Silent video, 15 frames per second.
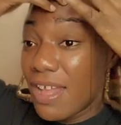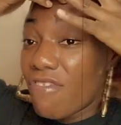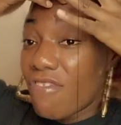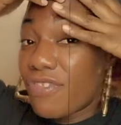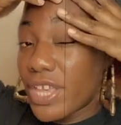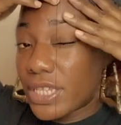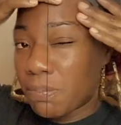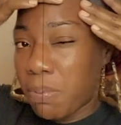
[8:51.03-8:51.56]

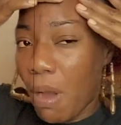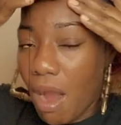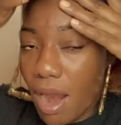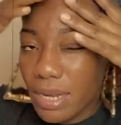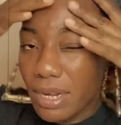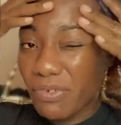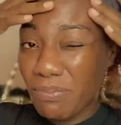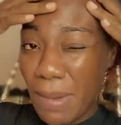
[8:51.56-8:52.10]
this
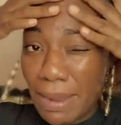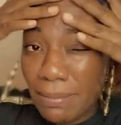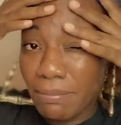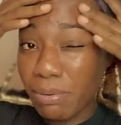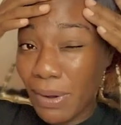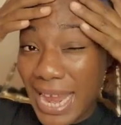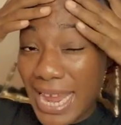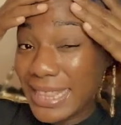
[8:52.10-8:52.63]
part of my
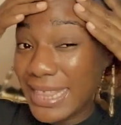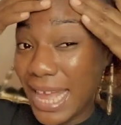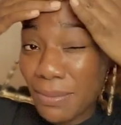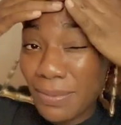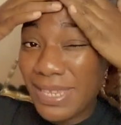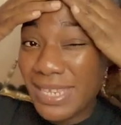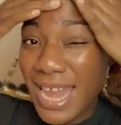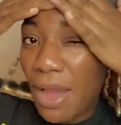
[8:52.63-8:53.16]
brain that
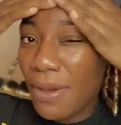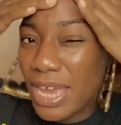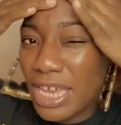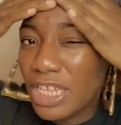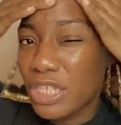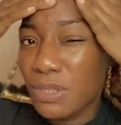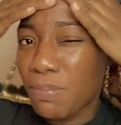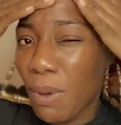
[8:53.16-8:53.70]
was now
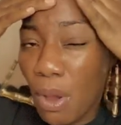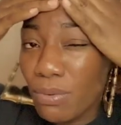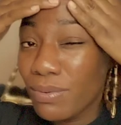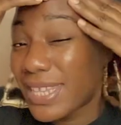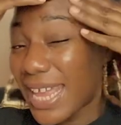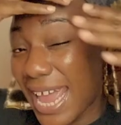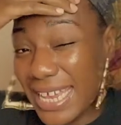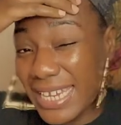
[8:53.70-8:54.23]

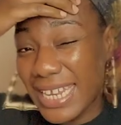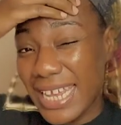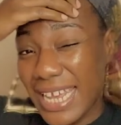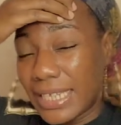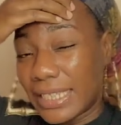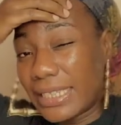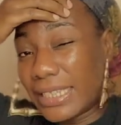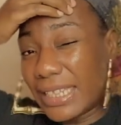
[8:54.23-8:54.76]
exposed, and
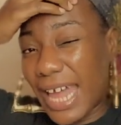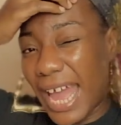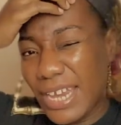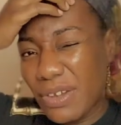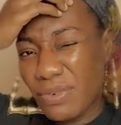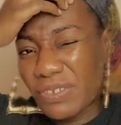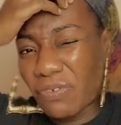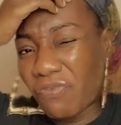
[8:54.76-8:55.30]
light
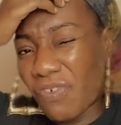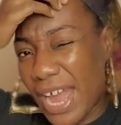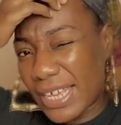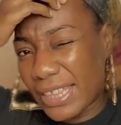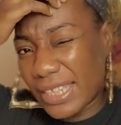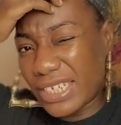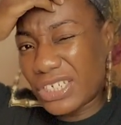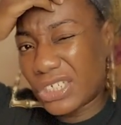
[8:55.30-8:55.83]
was
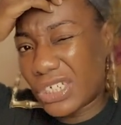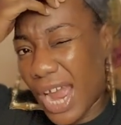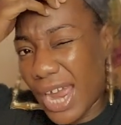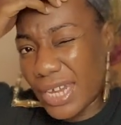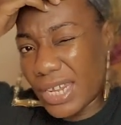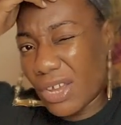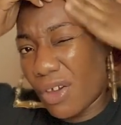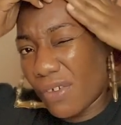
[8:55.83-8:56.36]
finally
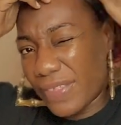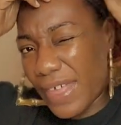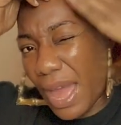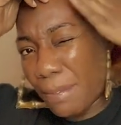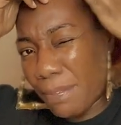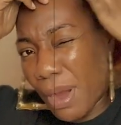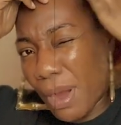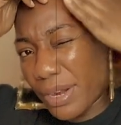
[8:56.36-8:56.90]
shining on that
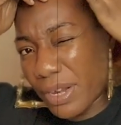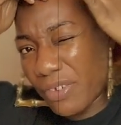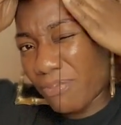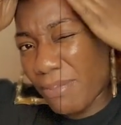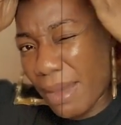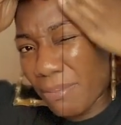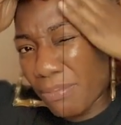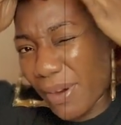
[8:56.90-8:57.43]
part of
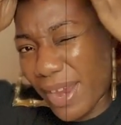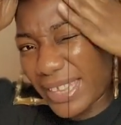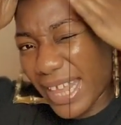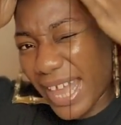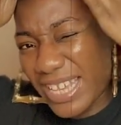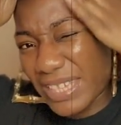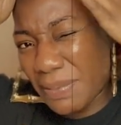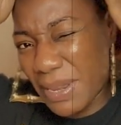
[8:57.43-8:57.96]
my brain that
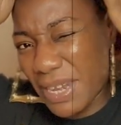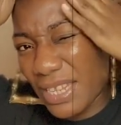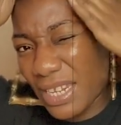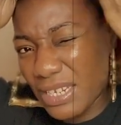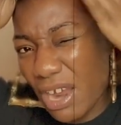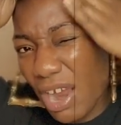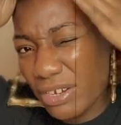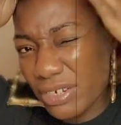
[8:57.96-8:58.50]
has been in the
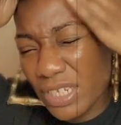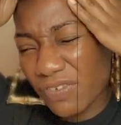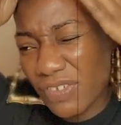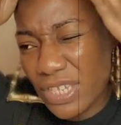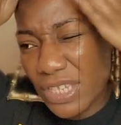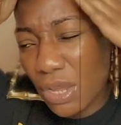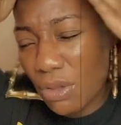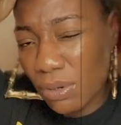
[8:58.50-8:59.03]
darkness for
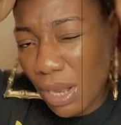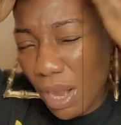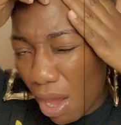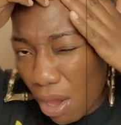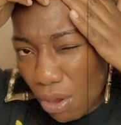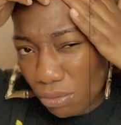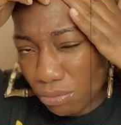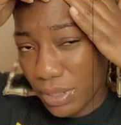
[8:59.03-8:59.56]
so
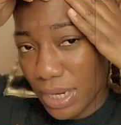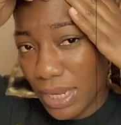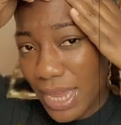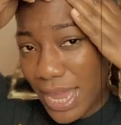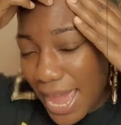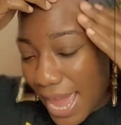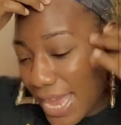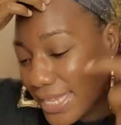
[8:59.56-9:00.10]
long.
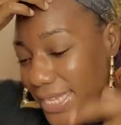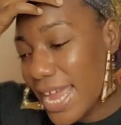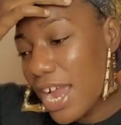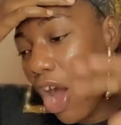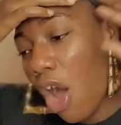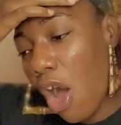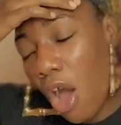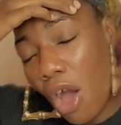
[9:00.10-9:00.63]
It's like
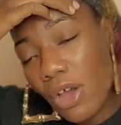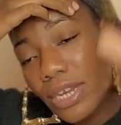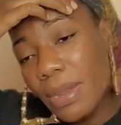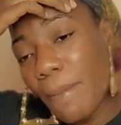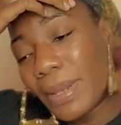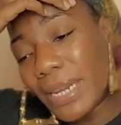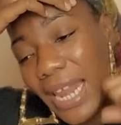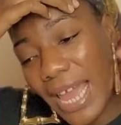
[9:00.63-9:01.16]
all the
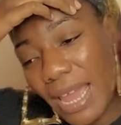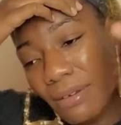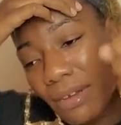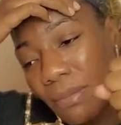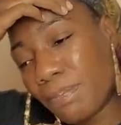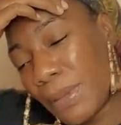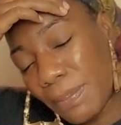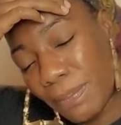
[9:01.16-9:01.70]
blame the
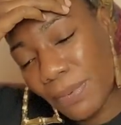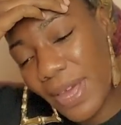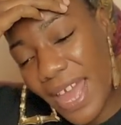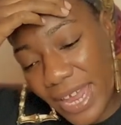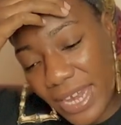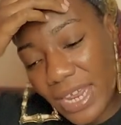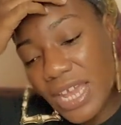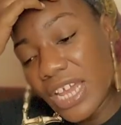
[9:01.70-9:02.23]
people
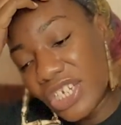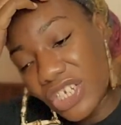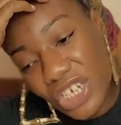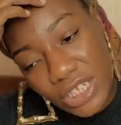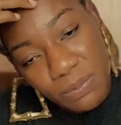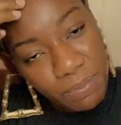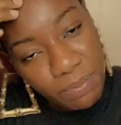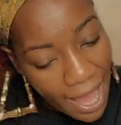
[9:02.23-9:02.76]
had
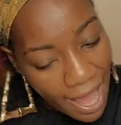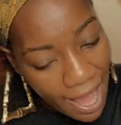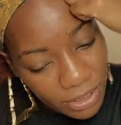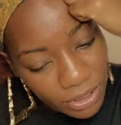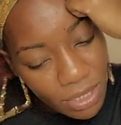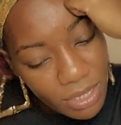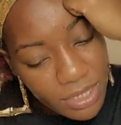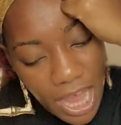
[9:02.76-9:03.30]
just piled
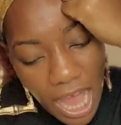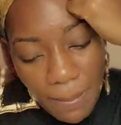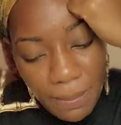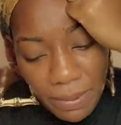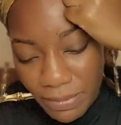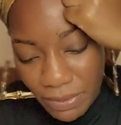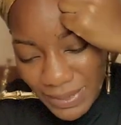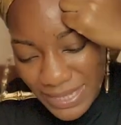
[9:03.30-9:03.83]
on top of
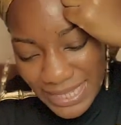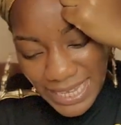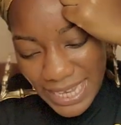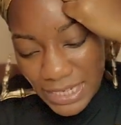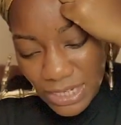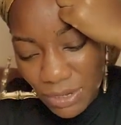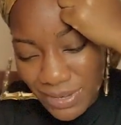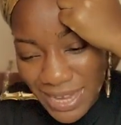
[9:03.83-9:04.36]
me was
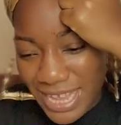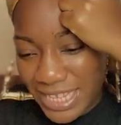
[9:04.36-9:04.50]
sitting on that